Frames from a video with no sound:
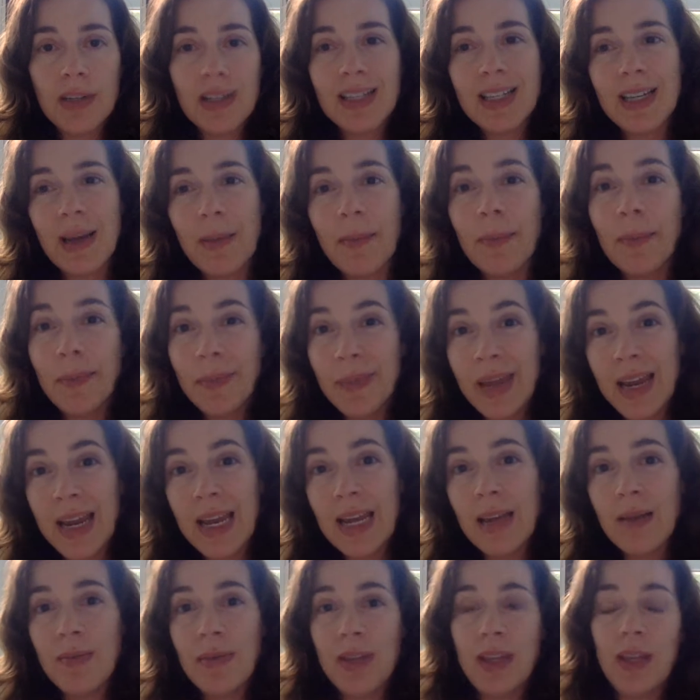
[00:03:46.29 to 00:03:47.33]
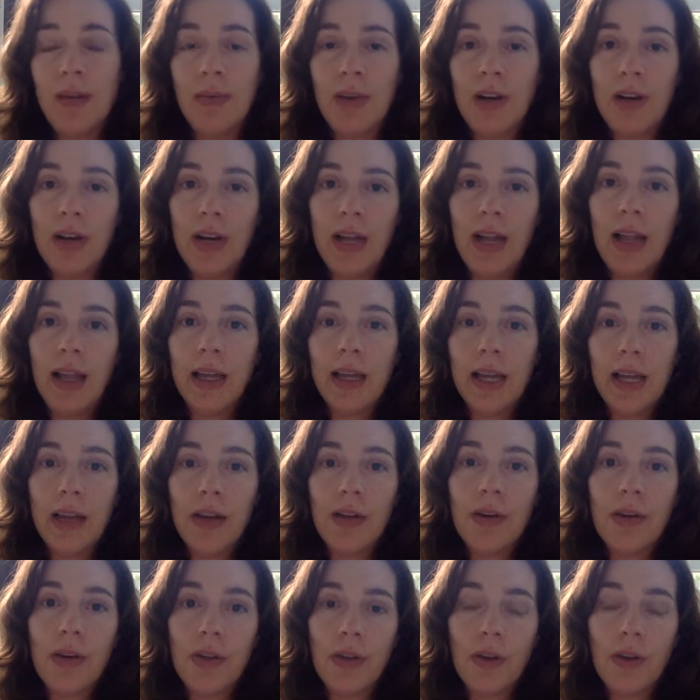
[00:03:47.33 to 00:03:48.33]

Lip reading: except maybe the American alligator